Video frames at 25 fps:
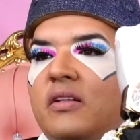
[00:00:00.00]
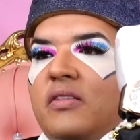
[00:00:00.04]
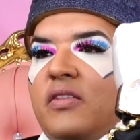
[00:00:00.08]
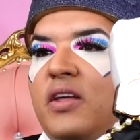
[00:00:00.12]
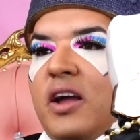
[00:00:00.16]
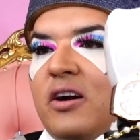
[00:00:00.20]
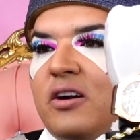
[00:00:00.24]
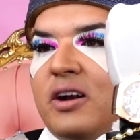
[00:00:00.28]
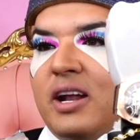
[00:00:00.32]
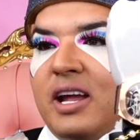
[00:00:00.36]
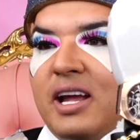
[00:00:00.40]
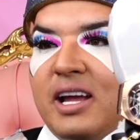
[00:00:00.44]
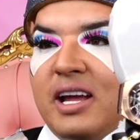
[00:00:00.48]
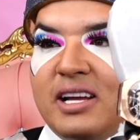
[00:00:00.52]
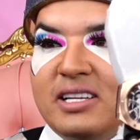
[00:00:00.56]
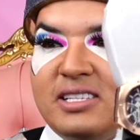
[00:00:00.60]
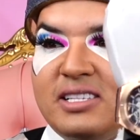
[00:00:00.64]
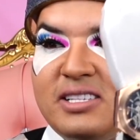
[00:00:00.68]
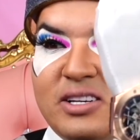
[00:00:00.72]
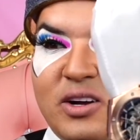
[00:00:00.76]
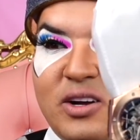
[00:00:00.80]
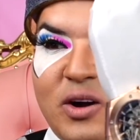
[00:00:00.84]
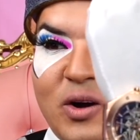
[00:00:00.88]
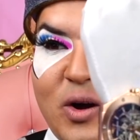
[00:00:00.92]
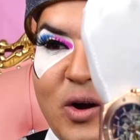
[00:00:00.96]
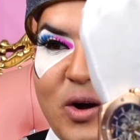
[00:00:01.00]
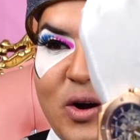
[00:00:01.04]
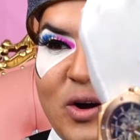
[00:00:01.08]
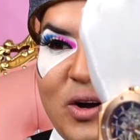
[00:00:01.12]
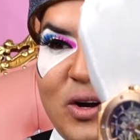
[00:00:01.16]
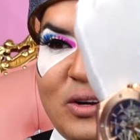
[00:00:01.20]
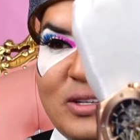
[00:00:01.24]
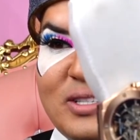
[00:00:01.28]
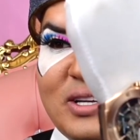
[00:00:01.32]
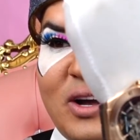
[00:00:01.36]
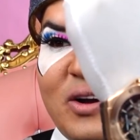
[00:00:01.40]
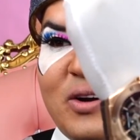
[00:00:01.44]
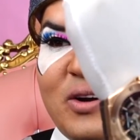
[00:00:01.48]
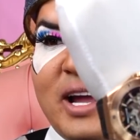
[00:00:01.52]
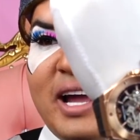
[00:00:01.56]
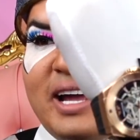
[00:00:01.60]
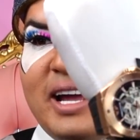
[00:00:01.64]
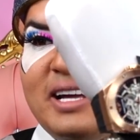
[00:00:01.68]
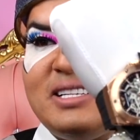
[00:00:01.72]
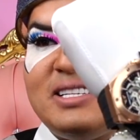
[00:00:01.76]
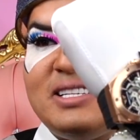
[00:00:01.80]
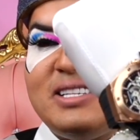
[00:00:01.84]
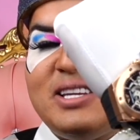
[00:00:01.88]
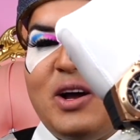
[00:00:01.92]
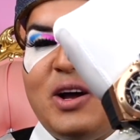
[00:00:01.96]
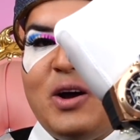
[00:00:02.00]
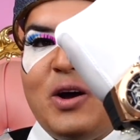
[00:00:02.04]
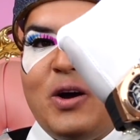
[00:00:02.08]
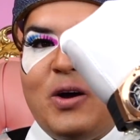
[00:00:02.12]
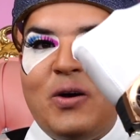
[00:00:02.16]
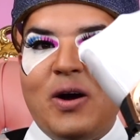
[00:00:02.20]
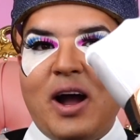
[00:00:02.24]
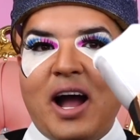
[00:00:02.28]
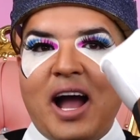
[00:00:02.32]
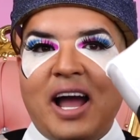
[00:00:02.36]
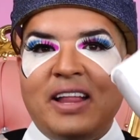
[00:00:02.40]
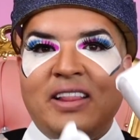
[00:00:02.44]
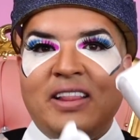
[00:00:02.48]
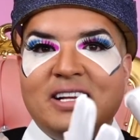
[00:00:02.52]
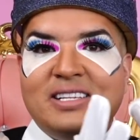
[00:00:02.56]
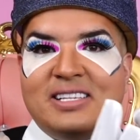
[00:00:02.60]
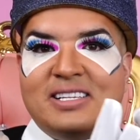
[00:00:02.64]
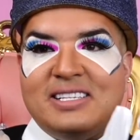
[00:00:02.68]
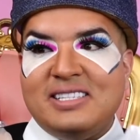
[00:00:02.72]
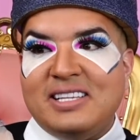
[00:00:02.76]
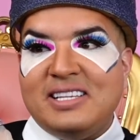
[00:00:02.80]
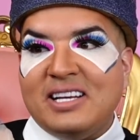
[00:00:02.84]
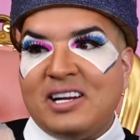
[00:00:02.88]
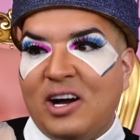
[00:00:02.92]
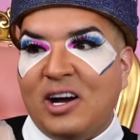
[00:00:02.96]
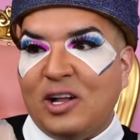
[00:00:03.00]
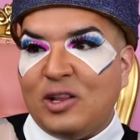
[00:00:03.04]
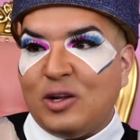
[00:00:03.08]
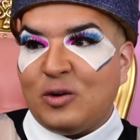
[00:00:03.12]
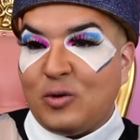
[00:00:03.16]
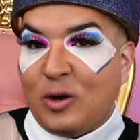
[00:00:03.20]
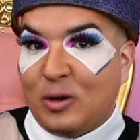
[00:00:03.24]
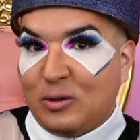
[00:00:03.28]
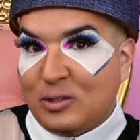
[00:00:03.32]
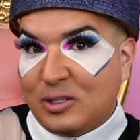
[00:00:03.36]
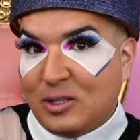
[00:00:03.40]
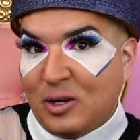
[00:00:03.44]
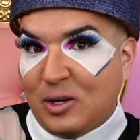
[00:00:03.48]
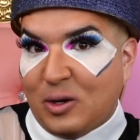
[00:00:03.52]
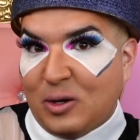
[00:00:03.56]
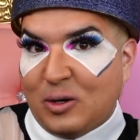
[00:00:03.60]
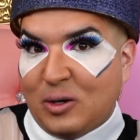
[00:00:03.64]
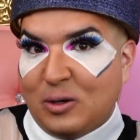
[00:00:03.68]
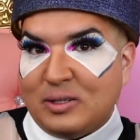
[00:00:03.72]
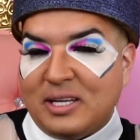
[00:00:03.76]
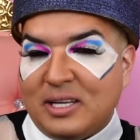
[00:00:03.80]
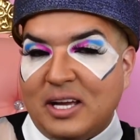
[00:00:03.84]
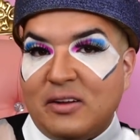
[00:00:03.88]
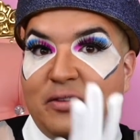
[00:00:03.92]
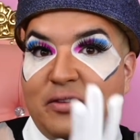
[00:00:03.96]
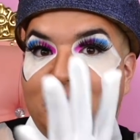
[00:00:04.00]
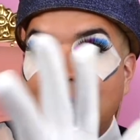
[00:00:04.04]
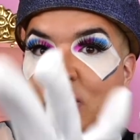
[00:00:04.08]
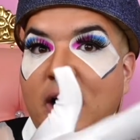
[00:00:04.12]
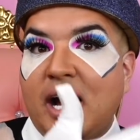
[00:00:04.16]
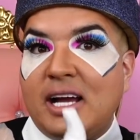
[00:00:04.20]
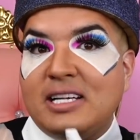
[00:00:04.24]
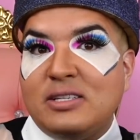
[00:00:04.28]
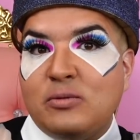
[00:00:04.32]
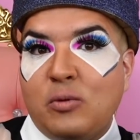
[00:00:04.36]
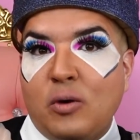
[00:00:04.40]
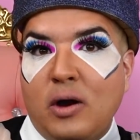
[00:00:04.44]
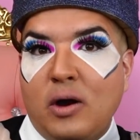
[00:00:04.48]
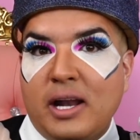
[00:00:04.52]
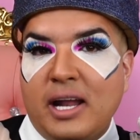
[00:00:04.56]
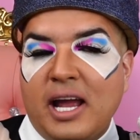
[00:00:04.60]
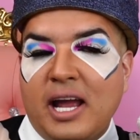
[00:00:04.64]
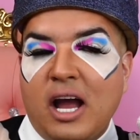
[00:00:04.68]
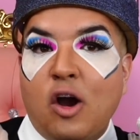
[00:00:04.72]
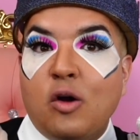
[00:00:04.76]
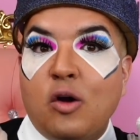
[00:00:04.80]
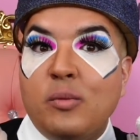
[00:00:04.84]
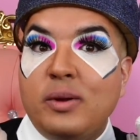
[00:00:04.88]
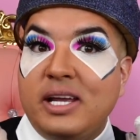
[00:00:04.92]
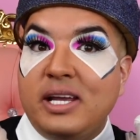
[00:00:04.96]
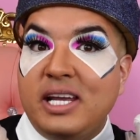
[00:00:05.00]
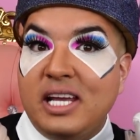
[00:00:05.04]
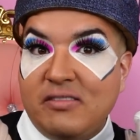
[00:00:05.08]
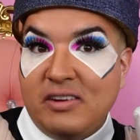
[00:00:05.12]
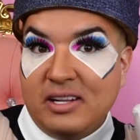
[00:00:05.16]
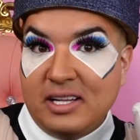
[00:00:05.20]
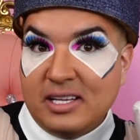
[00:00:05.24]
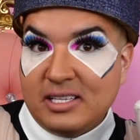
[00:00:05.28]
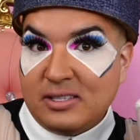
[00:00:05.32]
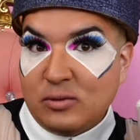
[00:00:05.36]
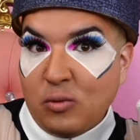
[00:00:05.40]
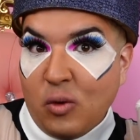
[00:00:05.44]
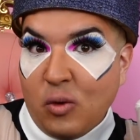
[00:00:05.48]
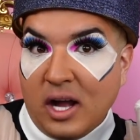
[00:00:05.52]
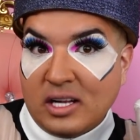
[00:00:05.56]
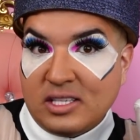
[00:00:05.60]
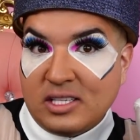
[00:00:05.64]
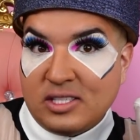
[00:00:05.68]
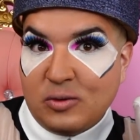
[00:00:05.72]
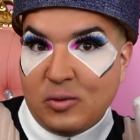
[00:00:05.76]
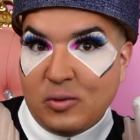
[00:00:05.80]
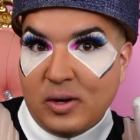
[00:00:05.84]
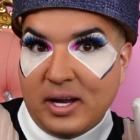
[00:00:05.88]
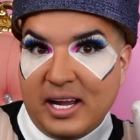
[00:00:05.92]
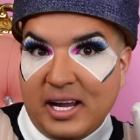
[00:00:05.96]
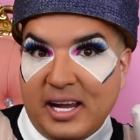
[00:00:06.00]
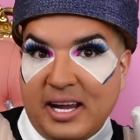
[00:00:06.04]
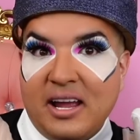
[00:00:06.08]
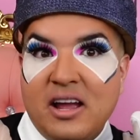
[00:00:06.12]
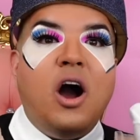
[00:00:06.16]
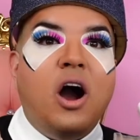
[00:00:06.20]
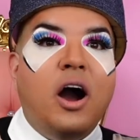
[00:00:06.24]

There it is, girls. Okay, so this is the color rose gold. If you guys want it, I'll be giving this watch away.